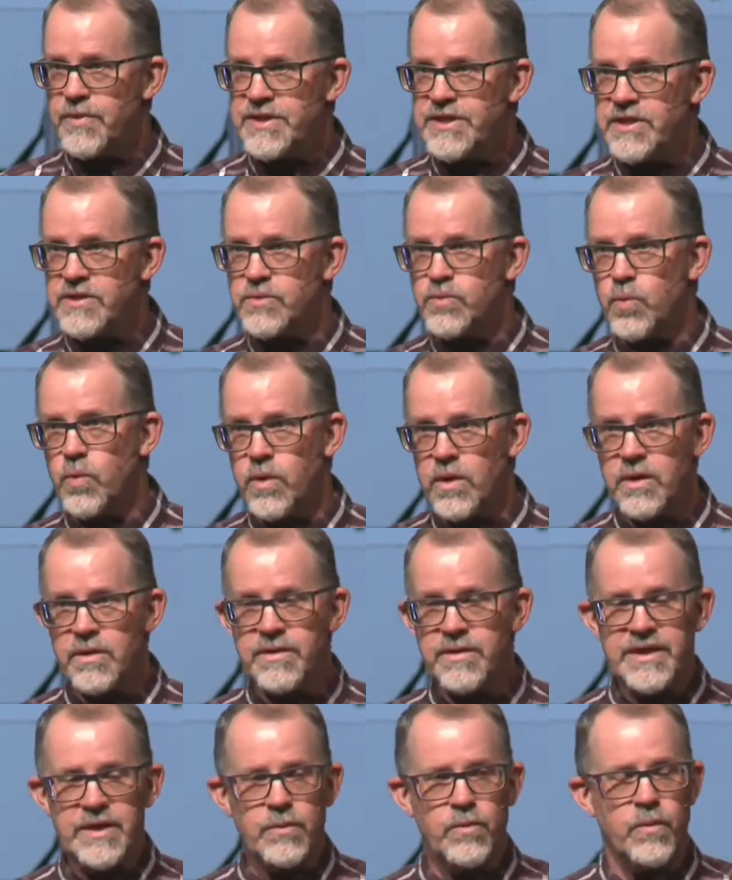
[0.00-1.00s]
just
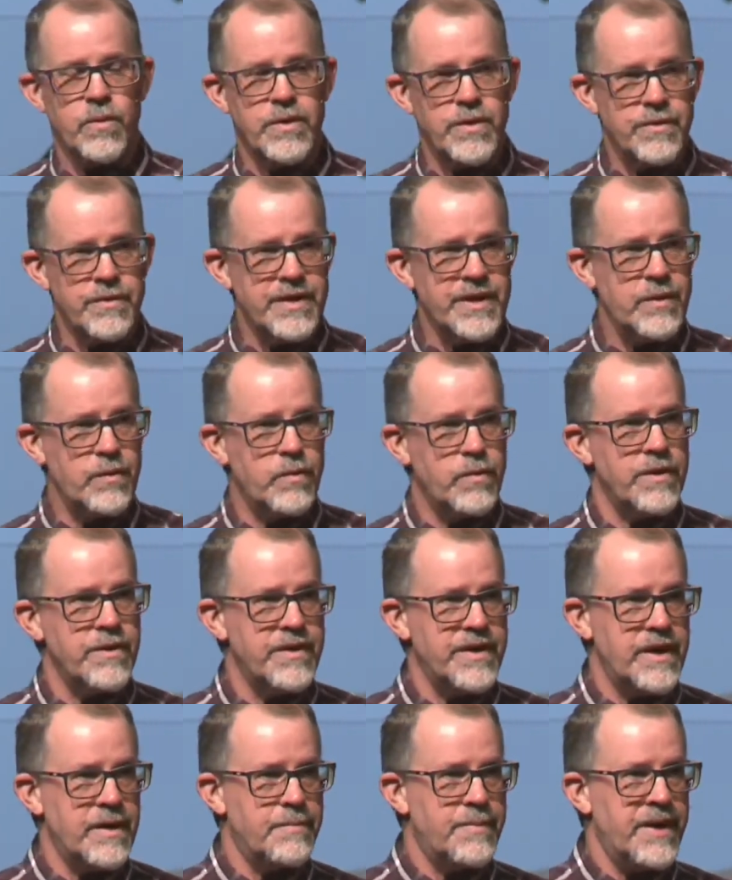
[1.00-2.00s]

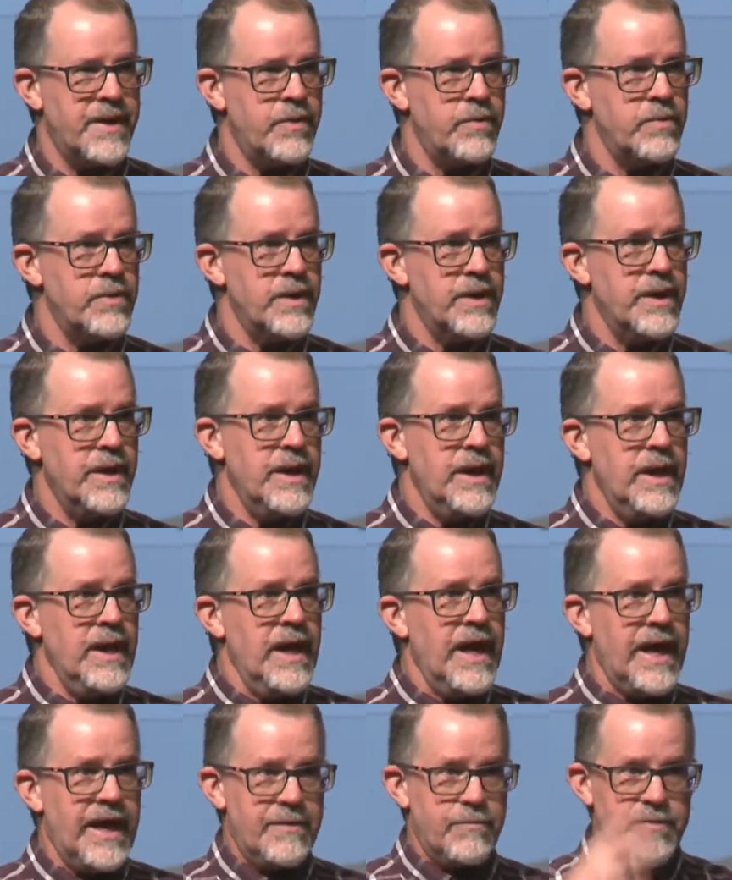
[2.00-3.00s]
worry about,
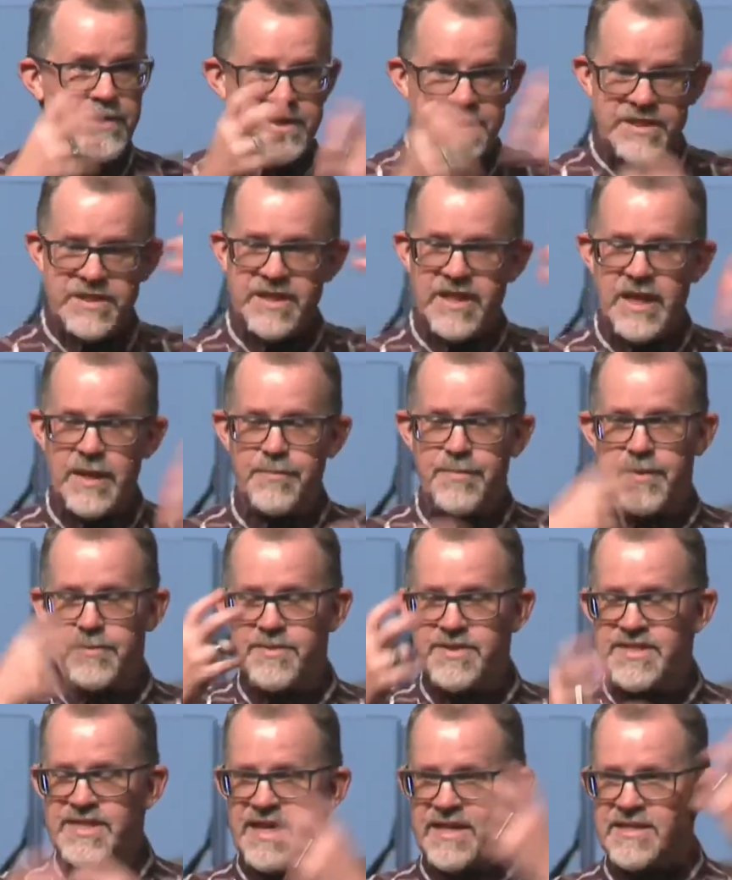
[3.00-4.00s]
and we just keep
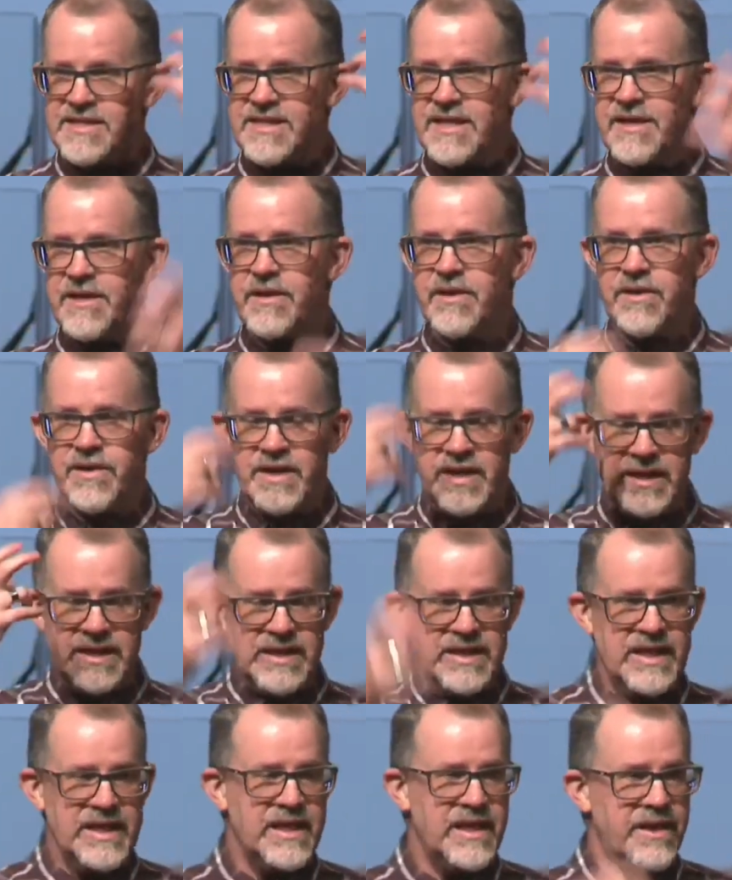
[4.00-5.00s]
obsessing on it,
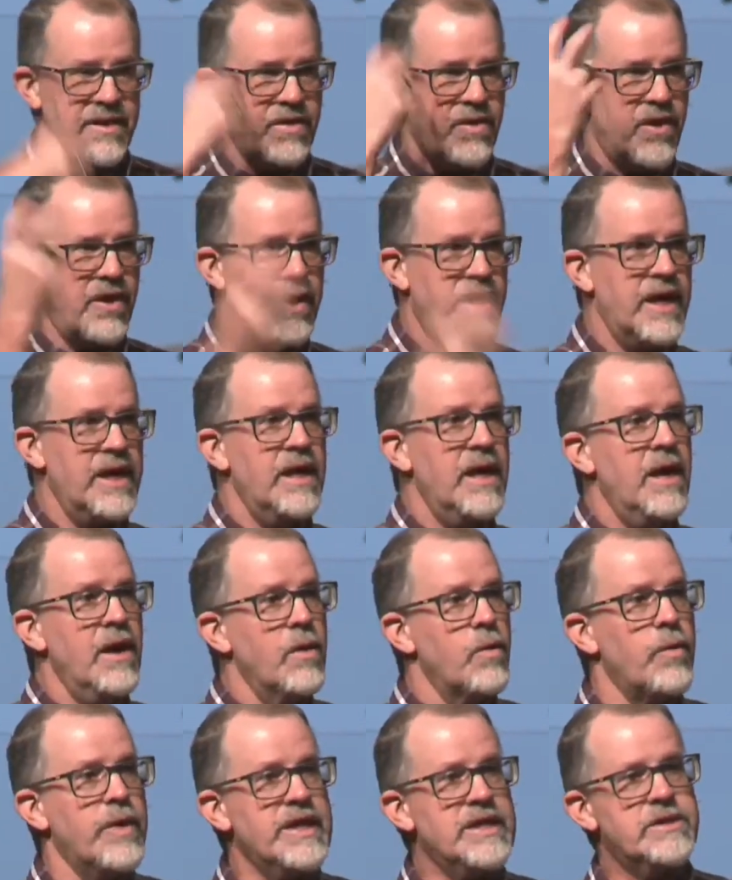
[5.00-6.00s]
thinking on it.
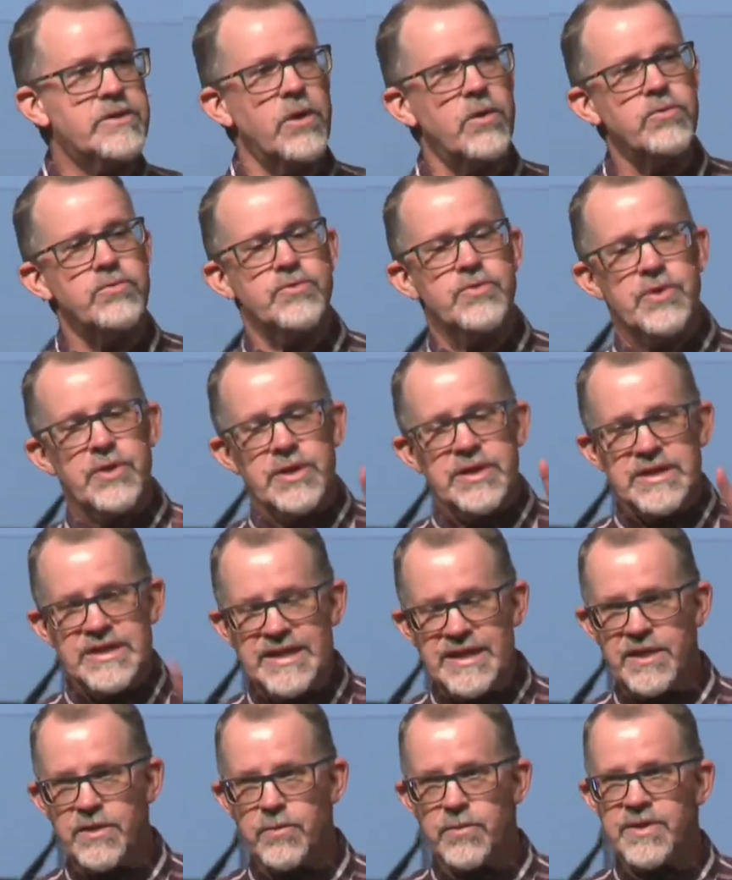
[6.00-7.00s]
We don't
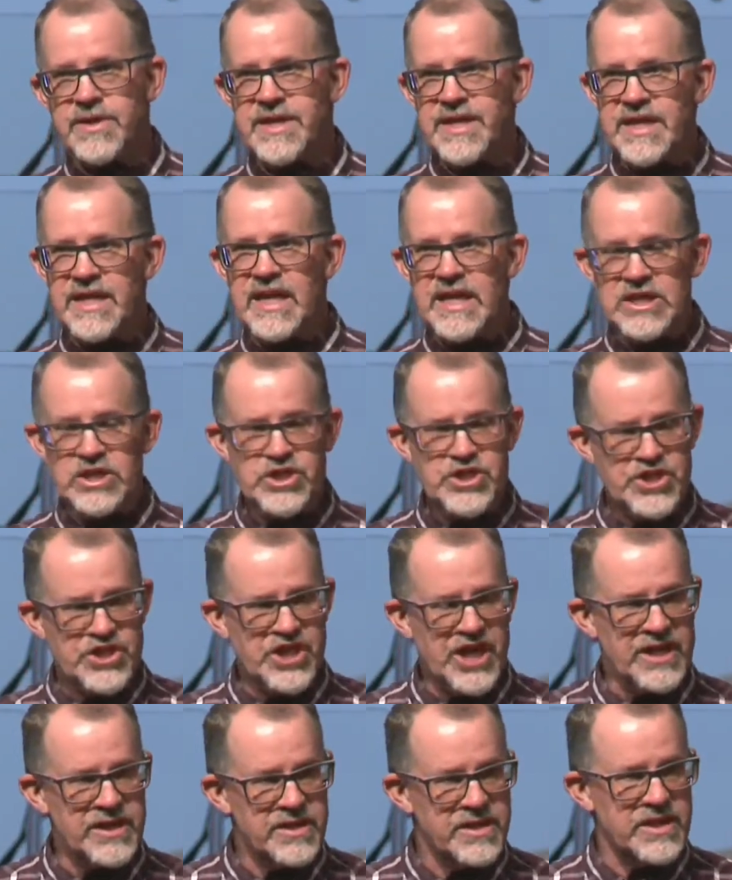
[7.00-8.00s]
deal with it and
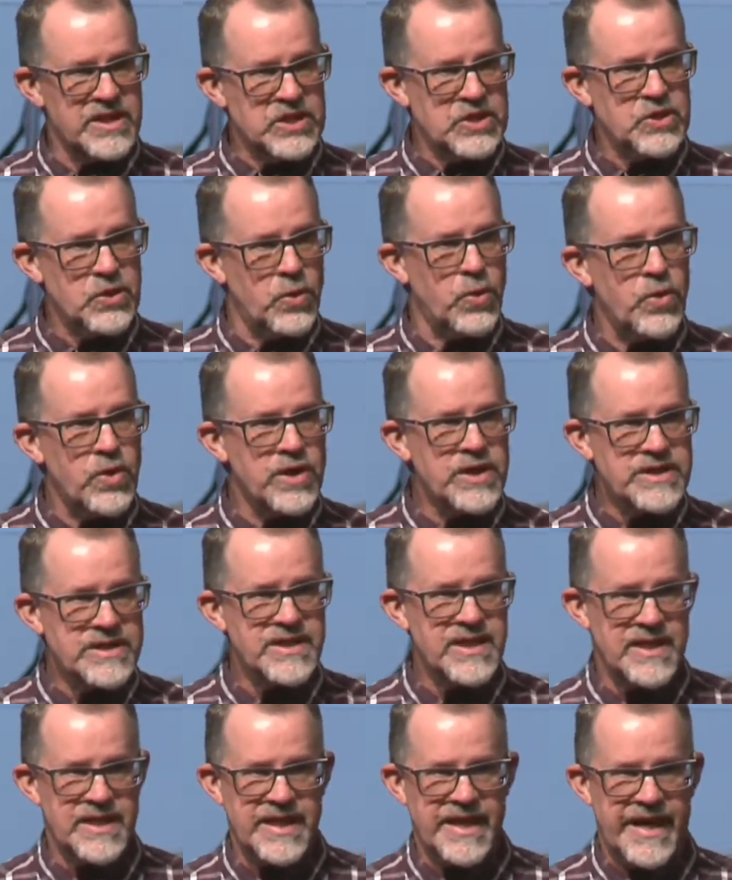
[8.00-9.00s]
shut the door
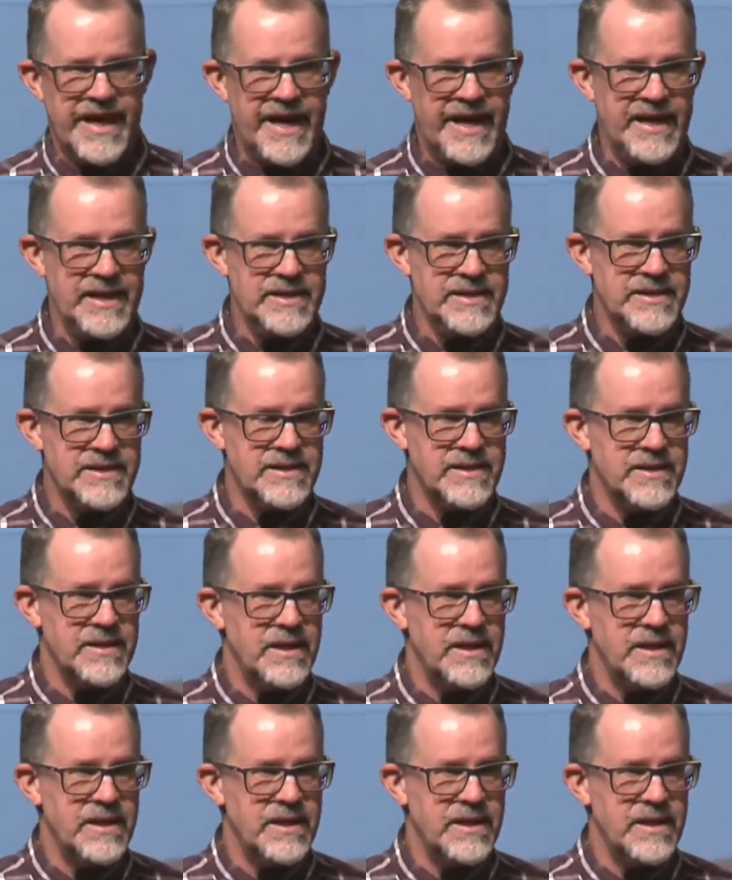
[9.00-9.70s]
to that.